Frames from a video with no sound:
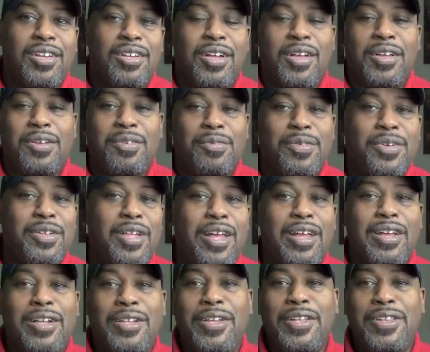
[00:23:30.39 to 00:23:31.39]
Like, well,
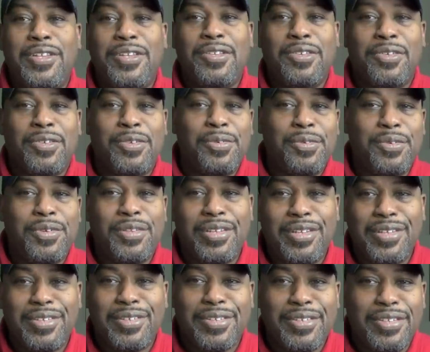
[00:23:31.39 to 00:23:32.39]
that Glendon's doing
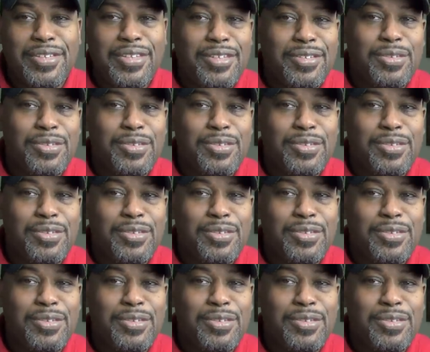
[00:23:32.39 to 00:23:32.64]
this and he